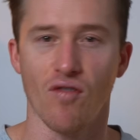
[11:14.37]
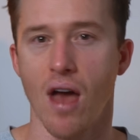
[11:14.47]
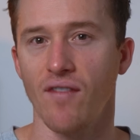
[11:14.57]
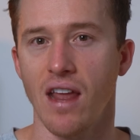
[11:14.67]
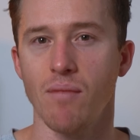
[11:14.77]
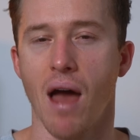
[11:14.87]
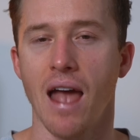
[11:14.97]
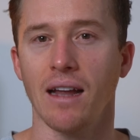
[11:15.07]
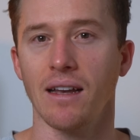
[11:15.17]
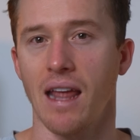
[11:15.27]
you have knee
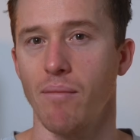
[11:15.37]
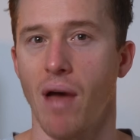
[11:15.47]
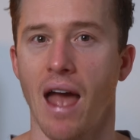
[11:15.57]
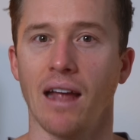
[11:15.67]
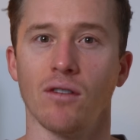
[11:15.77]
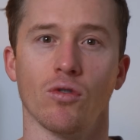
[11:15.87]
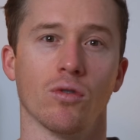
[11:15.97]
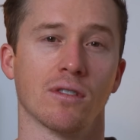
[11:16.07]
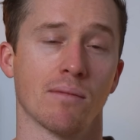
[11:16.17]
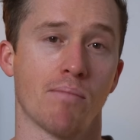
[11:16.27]
pain, hip pain,
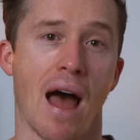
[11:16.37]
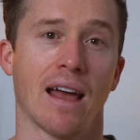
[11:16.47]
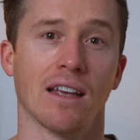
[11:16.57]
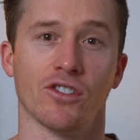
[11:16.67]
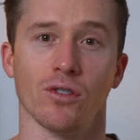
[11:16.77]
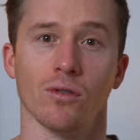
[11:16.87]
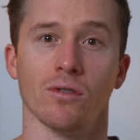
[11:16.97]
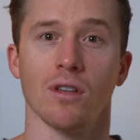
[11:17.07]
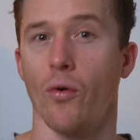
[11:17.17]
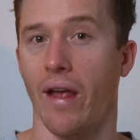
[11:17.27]
or some back
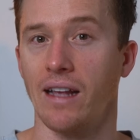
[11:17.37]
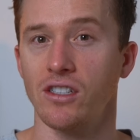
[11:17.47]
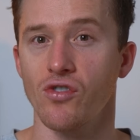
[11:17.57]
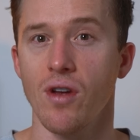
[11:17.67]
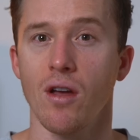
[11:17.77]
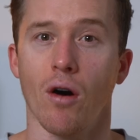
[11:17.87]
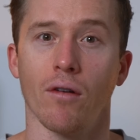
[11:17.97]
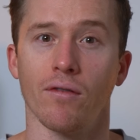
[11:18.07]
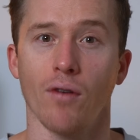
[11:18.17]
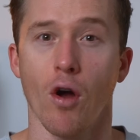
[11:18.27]
issues, or a history
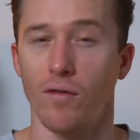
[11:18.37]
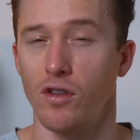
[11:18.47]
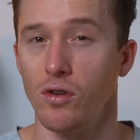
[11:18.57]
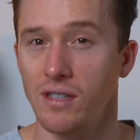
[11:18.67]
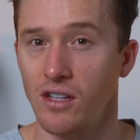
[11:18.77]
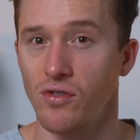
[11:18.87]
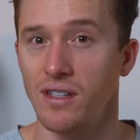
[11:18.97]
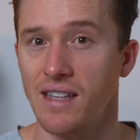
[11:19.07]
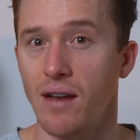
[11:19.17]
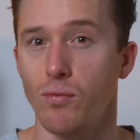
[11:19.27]
of overuse
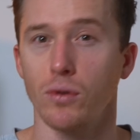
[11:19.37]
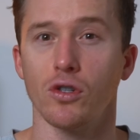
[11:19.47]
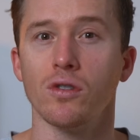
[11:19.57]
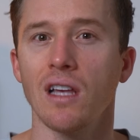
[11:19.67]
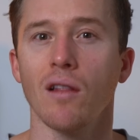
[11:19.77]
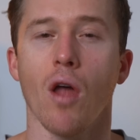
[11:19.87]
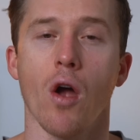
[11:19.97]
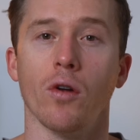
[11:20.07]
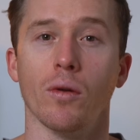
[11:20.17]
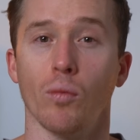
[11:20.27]
injuries, then reducing
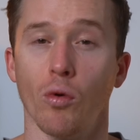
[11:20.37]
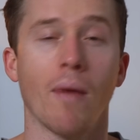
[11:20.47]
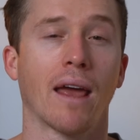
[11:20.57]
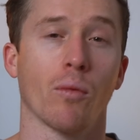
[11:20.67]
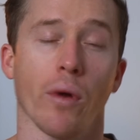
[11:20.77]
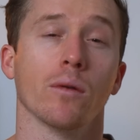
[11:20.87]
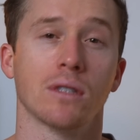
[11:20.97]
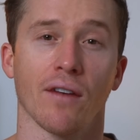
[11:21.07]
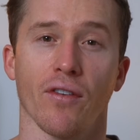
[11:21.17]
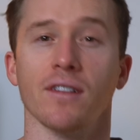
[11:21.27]
load will make a real
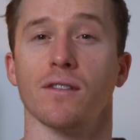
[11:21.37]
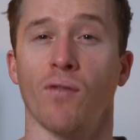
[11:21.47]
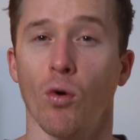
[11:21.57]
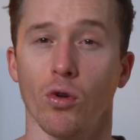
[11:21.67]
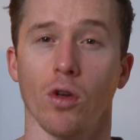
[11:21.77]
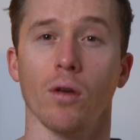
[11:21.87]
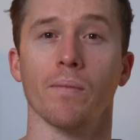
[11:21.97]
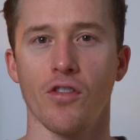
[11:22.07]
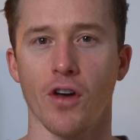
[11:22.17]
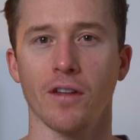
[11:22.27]
difference for you.
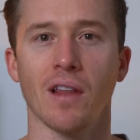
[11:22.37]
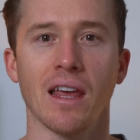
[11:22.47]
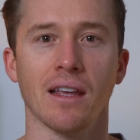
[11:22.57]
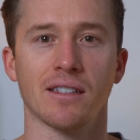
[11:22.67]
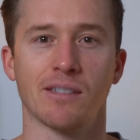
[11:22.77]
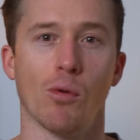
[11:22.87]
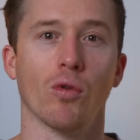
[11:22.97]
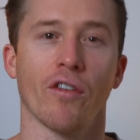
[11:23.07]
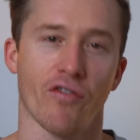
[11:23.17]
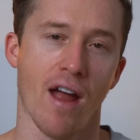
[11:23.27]
Thirdly,
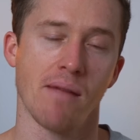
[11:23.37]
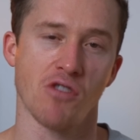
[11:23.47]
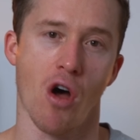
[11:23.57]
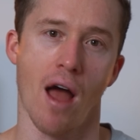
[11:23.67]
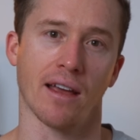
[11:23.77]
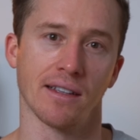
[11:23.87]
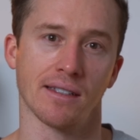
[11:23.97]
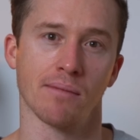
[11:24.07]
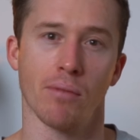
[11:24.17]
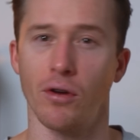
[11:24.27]
smaller framed
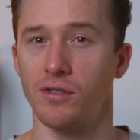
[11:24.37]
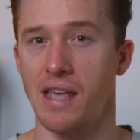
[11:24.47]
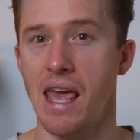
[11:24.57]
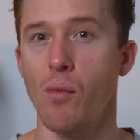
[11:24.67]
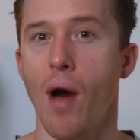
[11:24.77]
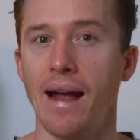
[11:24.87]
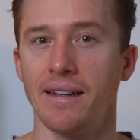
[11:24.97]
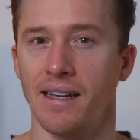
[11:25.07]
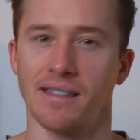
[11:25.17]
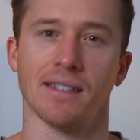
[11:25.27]
hikers, because gear weight
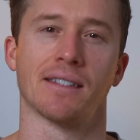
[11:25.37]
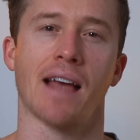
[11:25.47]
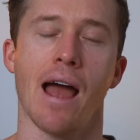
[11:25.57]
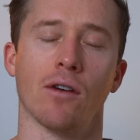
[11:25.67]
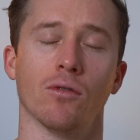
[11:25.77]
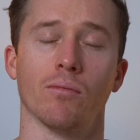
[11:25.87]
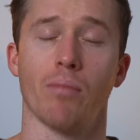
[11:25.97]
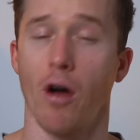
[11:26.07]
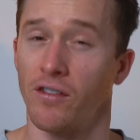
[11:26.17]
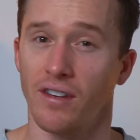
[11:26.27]
doesn't scale
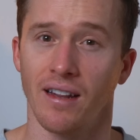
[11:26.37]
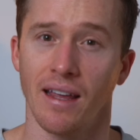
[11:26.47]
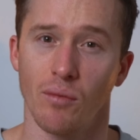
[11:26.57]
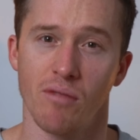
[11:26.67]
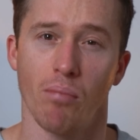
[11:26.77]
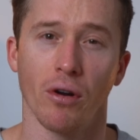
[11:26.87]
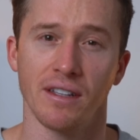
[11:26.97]
perfectly with body